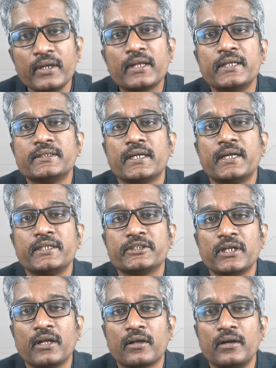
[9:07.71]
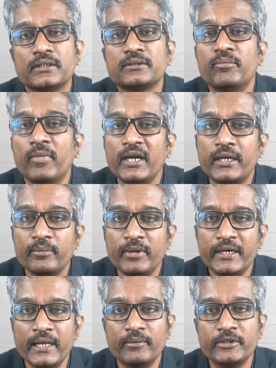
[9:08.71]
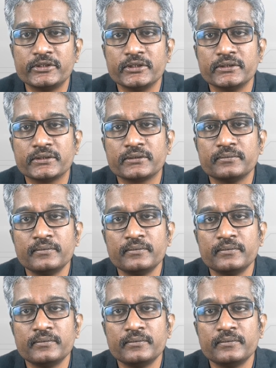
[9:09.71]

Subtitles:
consideration across multiple dimensions.